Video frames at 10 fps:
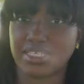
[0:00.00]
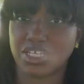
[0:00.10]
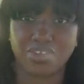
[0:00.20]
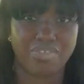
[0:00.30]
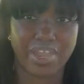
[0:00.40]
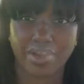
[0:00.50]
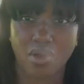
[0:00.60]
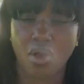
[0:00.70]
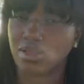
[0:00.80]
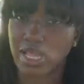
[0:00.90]
did it right
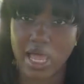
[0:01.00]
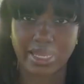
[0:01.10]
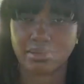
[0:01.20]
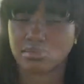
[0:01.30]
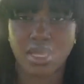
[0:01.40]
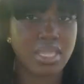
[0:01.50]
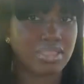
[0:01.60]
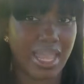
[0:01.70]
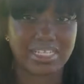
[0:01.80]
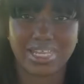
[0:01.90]
online.
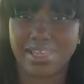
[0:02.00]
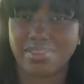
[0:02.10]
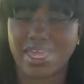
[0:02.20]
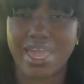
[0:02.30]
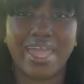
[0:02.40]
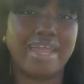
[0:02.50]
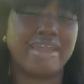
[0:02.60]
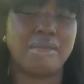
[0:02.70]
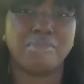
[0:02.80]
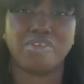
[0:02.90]
I got the
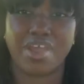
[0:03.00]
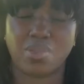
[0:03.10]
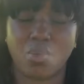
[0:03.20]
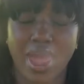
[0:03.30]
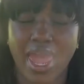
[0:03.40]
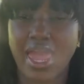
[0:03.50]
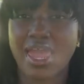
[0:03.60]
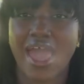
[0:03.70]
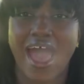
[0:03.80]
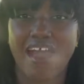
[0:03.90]
EIN number right away.
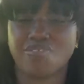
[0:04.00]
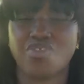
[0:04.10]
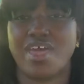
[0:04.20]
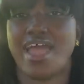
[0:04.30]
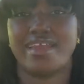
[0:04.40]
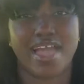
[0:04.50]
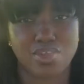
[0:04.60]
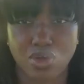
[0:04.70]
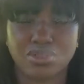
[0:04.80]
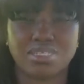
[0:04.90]
After that, now
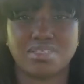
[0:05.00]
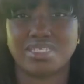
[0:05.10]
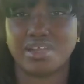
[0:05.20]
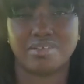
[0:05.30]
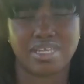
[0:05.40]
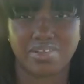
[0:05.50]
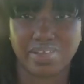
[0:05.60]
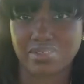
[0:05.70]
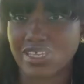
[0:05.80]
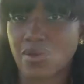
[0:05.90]
you go to the Secretary
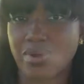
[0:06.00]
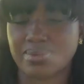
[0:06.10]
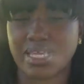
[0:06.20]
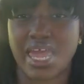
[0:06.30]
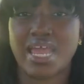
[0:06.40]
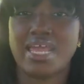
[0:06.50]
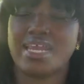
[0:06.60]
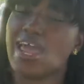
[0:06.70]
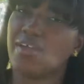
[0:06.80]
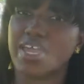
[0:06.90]
of State website.
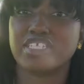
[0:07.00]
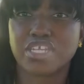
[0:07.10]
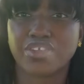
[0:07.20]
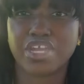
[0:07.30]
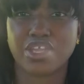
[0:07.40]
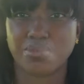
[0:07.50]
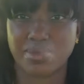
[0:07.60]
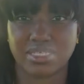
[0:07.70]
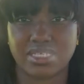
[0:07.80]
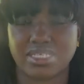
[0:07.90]
Now enter in your
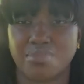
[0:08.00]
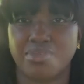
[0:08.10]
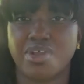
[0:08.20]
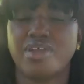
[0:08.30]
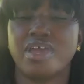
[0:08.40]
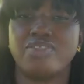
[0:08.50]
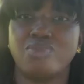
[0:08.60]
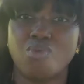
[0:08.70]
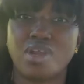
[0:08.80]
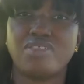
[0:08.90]
business number.
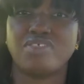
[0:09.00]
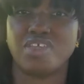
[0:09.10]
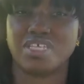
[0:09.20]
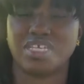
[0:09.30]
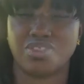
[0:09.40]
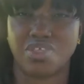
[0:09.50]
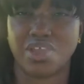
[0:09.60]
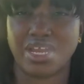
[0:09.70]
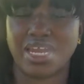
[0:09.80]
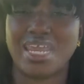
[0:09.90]
One of the things that they're
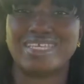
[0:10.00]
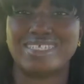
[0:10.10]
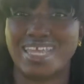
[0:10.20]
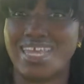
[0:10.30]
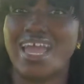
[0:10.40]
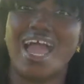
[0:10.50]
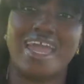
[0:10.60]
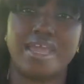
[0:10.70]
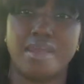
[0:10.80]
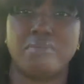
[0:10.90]
gonna need is the
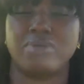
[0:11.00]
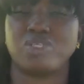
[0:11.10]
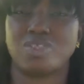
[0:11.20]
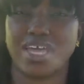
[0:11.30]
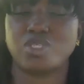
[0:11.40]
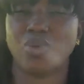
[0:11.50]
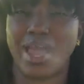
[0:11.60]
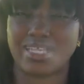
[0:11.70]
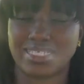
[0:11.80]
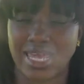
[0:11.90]
EIN number. So that's
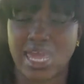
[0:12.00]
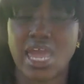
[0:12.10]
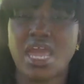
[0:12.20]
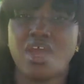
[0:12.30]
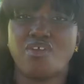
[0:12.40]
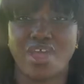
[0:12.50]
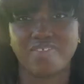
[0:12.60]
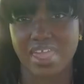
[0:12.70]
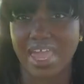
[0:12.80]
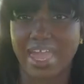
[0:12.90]
why I say
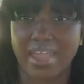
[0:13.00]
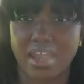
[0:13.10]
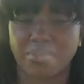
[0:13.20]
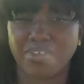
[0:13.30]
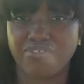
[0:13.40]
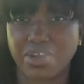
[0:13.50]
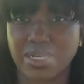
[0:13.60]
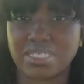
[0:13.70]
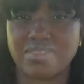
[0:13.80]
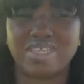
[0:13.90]
create the EIN number
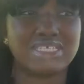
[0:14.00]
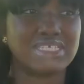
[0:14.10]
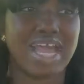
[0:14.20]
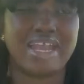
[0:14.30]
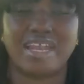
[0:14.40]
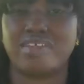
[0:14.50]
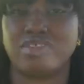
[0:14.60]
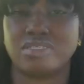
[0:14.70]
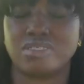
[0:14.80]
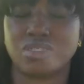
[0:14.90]
first. This is kind of like
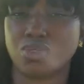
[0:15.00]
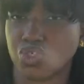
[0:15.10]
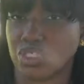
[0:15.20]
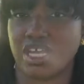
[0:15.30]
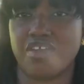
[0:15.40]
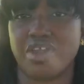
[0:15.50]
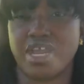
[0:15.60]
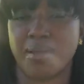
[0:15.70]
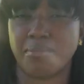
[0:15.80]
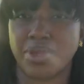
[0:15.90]
the social security
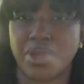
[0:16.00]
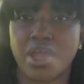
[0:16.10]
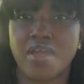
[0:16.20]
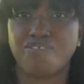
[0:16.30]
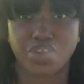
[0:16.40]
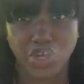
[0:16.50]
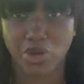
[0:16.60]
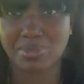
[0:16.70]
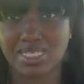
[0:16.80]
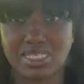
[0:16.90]
number for
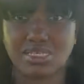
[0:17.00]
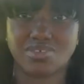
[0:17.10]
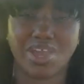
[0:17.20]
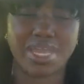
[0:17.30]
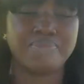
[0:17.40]
your business, right?